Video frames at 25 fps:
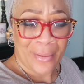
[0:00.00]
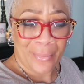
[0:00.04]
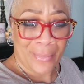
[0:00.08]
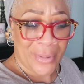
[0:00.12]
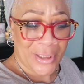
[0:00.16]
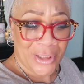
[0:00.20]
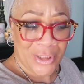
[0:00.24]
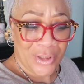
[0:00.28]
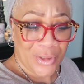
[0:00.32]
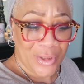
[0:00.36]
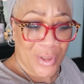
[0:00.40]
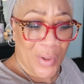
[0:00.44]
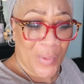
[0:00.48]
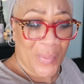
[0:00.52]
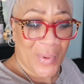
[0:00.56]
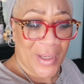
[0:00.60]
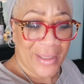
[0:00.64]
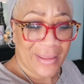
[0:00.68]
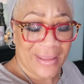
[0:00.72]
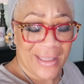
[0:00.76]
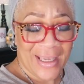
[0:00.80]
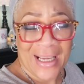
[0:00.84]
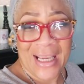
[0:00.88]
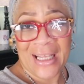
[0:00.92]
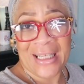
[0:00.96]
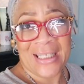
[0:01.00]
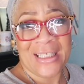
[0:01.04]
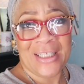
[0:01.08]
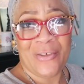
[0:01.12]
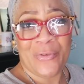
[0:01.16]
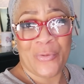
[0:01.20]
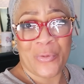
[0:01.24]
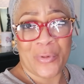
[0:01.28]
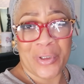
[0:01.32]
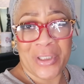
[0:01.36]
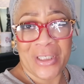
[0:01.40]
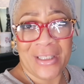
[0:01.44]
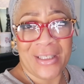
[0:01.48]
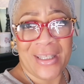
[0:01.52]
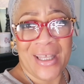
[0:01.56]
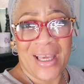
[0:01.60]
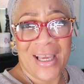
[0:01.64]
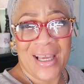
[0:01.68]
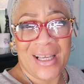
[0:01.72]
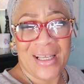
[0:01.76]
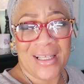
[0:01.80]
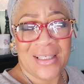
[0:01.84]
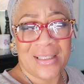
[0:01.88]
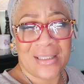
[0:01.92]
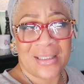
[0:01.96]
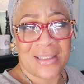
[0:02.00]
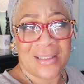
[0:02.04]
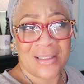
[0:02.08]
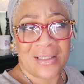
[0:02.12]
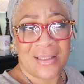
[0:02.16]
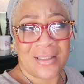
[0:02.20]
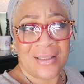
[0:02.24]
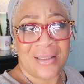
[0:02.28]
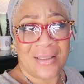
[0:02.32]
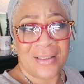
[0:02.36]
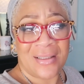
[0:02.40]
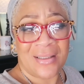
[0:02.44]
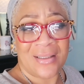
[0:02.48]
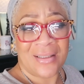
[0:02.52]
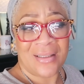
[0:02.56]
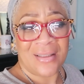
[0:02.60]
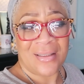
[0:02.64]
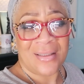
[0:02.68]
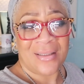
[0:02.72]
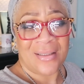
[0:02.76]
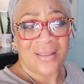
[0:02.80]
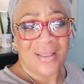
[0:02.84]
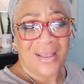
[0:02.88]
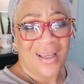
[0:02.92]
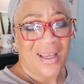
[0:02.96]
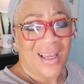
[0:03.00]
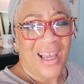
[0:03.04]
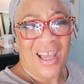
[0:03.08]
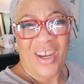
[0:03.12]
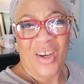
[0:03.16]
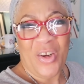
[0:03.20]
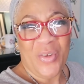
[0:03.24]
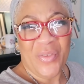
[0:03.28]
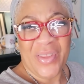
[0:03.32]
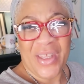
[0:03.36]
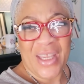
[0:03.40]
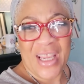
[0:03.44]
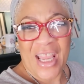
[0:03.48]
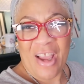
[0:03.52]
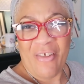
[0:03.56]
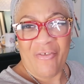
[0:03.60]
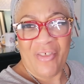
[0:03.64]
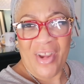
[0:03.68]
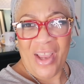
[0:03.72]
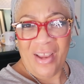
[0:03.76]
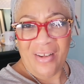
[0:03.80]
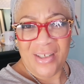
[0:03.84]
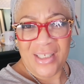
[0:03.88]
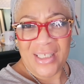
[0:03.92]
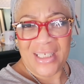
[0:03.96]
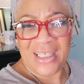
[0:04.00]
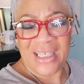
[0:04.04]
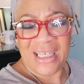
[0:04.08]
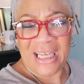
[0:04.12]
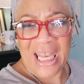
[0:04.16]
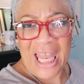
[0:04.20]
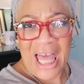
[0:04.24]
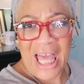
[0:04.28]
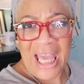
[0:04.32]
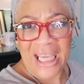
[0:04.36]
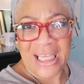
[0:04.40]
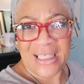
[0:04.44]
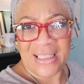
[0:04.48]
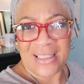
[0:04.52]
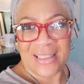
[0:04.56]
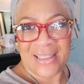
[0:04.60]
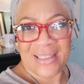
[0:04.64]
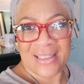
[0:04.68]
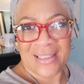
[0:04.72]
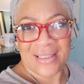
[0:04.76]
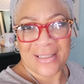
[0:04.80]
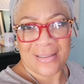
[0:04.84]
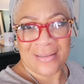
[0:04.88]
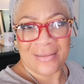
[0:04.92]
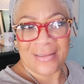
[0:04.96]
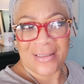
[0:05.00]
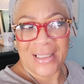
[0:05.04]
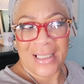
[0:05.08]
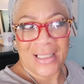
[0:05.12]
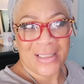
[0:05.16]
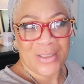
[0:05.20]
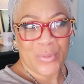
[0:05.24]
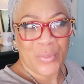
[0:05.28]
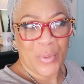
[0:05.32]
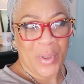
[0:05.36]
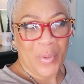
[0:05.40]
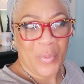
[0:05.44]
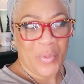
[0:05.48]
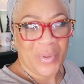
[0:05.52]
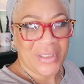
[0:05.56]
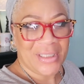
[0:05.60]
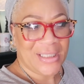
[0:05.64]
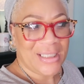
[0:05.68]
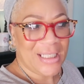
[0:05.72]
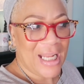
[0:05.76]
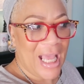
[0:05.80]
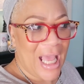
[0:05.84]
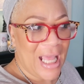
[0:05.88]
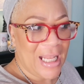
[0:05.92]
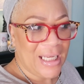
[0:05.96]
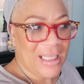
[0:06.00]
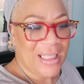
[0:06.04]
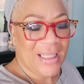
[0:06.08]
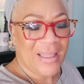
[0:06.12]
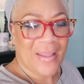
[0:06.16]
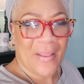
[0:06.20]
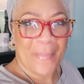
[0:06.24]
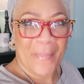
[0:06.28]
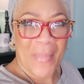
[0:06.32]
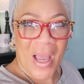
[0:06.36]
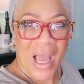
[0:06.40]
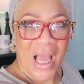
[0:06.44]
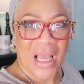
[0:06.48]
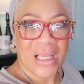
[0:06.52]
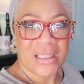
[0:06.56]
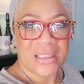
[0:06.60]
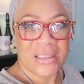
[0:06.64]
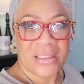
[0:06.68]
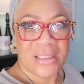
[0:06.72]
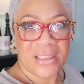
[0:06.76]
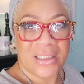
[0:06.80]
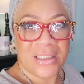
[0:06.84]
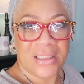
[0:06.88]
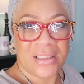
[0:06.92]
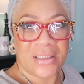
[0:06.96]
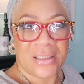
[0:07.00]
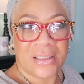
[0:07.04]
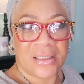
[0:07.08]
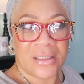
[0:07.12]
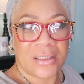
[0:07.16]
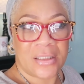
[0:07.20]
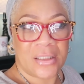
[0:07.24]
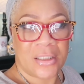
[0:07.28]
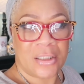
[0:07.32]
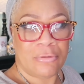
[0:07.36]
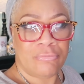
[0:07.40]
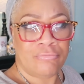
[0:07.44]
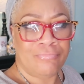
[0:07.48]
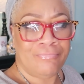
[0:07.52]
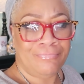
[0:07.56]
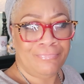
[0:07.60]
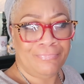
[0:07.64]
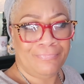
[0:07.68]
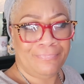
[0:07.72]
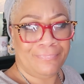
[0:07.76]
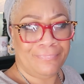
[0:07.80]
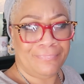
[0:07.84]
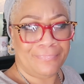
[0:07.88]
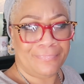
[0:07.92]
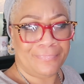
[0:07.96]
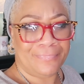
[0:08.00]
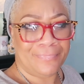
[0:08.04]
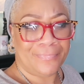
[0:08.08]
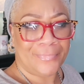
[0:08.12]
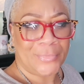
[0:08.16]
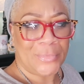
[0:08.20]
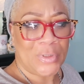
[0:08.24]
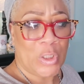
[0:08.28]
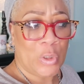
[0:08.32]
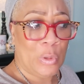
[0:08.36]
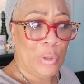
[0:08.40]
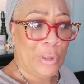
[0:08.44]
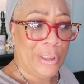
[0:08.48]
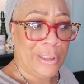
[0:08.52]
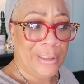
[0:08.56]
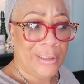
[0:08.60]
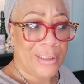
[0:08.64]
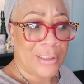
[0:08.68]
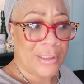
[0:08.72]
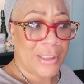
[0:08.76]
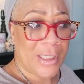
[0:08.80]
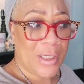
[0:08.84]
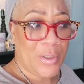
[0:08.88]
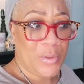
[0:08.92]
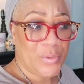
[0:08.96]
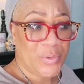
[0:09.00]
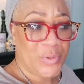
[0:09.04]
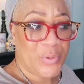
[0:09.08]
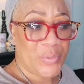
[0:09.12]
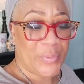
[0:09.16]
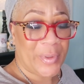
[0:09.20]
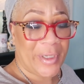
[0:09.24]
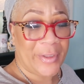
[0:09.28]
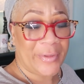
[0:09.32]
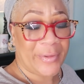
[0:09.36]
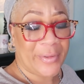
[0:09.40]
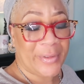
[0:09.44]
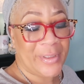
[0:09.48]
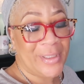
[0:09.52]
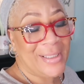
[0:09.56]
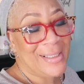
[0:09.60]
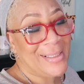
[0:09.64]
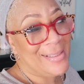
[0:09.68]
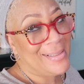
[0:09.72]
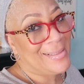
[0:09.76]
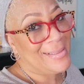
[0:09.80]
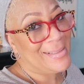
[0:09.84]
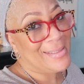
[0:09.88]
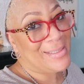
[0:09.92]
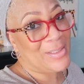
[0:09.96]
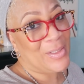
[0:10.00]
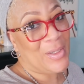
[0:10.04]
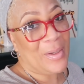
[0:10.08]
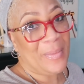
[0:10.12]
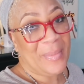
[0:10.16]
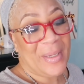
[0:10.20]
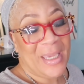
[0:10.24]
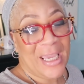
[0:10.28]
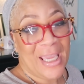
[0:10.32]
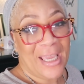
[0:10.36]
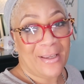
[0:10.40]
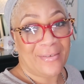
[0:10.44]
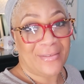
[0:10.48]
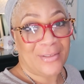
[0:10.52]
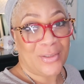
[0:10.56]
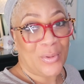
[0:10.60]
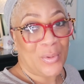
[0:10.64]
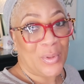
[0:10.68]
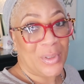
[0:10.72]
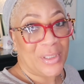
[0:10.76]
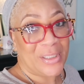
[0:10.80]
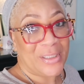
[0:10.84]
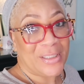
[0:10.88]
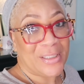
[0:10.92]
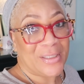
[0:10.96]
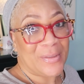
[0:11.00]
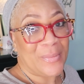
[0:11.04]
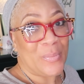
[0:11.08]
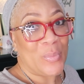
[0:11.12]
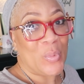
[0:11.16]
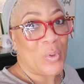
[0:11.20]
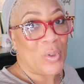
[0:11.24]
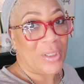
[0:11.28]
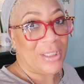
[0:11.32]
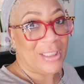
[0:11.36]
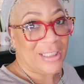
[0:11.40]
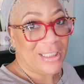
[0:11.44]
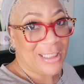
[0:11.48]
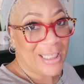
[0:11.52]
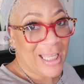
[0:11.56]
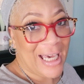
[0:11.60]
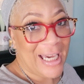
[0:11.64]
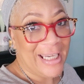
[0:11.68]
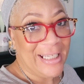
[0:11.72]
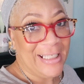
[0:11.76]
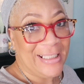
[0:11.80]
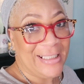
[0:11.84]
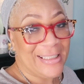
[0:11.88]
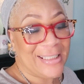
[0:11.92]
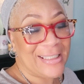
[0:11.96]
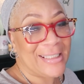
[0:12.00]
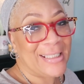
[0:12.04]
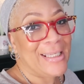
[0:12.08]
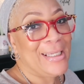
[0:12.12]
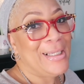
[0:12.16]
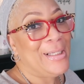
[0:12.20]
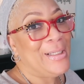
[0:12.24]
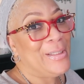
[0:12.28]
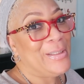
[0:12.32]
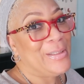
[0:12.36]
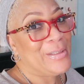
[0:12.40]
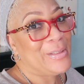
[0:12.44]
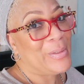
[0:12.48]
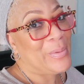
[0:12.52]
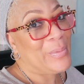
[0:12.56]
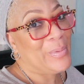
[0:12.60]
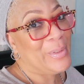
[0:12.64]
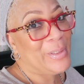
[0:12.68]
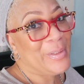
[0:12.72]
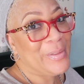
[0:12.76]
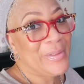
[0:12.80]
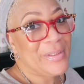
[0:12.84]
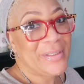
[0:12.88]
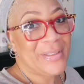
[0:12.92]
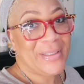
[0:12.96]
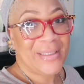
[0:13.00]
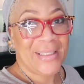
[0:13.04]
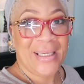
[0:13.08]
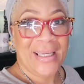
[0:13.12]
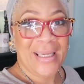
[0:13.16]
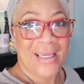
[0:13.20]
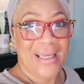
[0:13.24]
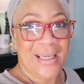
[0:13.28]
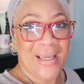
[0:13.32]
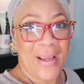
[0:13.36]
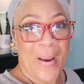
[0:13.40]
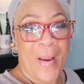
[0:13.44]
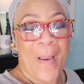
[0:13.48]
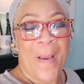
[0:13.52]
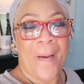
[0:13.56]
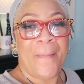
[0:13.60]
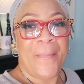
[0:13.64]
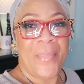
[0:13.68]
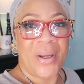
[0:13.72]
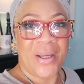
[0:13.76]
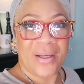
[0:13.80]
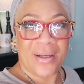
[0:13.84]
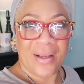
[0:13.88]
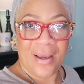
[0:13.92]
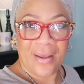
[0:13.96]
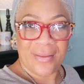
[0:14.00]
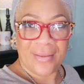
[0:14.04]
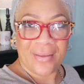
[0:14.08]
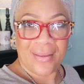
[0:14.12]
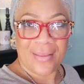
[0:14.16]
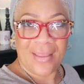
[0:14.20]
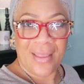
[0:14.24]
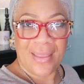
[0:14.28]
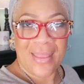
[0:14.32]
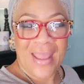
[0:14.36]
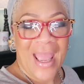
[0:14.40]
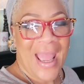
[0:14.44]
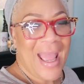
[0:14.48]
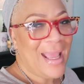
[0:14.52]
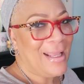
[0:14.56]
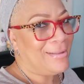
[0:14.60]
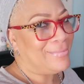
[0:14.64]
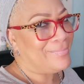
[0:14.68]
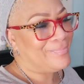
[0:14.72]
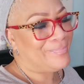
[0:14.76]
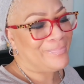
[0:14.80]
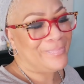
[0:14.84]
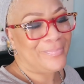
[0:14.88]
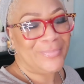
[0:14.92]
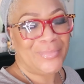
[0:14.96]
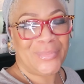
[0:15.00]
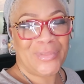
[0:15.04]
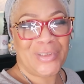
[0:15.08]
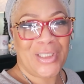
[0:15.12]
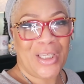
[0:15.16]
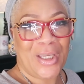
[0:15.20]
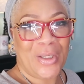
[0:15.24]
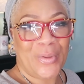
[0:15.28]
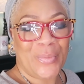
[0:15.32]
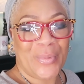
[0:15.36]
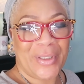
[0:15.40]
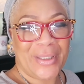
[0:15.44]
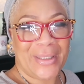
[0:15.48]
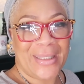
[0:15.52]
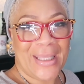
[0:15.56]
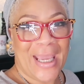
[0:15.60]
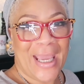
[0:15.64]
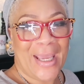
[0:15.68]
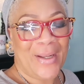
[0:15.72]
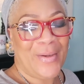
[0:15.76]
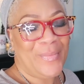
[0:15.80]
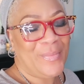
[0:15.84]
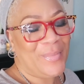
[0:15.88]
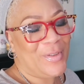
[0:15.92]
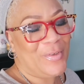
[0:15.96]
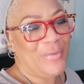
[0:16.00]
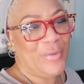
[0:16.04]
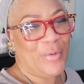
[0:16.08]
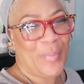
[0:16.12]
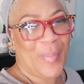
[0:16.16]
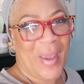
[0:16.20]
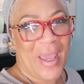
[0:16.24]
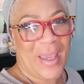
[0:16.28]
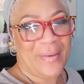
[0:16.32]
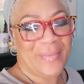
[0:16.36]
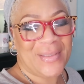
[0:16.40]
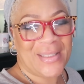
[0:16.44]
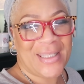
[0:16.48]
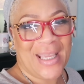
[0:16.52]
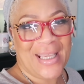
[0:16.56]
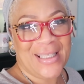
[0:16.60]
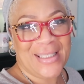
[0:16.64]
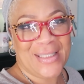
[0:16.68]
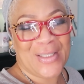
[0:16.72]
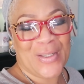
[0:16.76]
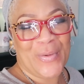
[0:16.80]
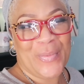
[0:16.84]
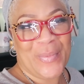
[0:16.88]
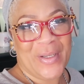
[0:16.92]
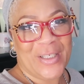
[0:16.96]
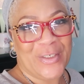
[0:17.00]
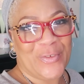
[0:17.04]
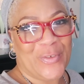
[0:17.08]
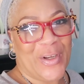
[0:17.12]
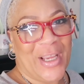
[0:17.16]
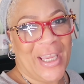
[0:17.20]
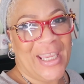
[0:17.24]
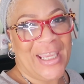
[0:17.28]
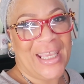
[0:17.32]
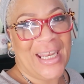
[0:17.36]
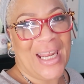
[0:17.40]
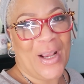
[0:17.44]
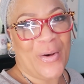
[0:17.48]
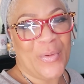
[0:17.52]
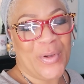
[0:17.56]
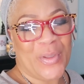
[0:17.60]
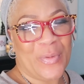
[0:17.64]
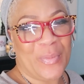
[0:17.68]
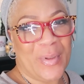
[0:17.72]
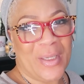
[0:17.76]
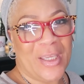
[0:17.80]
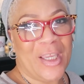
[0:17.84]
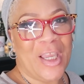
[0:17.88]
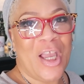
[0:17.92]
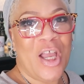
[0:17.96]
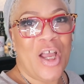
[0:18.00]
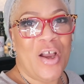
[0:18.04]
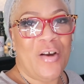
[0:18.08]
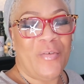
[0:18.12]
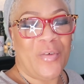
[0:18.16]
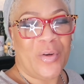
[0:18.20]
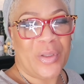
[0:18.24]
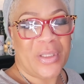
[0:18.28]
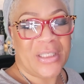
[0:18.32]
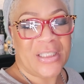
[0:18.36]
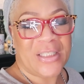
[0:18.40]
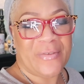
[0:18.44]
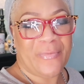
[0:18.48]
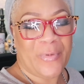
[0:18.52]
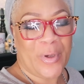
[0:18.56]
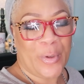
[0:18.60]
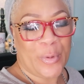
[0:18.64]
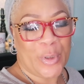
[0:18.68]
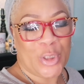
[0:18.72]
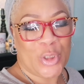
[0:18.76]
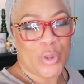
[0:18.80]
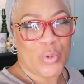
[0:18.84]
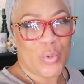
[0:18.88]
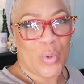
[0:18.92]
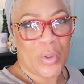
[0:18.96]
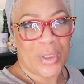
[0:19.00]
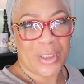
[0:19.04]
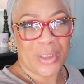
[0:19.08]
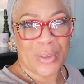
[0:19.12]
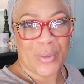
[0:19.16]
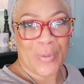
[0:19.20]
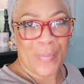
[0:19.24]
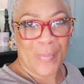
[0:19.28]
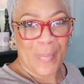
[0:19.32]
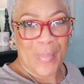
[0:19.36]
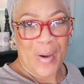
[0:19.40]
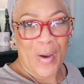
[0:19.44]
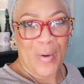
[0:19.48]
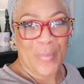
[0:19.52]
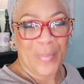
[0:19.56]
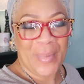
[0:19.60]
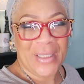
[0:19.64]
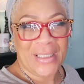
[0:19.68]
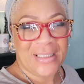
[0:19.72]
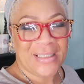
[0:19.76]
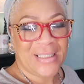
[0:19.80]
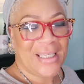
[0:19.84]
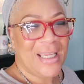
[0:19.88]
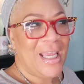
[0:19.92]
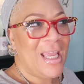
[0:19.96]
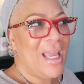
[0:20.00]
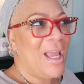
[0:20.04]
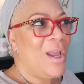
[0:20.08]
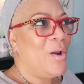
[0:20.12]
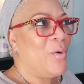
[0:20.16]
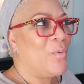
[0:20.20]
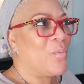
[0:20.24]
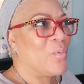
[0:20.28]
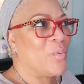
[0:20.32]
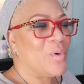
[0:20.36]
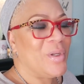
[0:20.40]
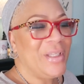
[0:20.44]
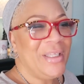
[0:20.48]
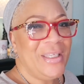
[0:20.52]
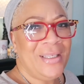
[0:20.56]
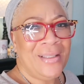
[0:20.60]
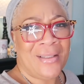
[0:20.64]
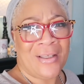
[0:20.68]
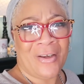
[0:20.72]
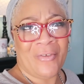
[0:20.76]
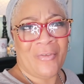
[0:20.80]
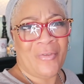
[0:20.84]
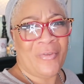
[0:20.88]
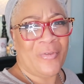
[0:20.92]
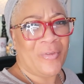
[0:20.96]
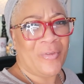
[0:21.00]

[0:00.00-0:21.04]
But you know, one thing I didn't realize, I don't think I found any lights. That's what was not in the boxes. Hmm, or in the totes rather. So I may have to order some more lights. So we'll see, but other than that, done with that. Beautiful babes, thanks so much for hanging out with me for this very short little moment. Really the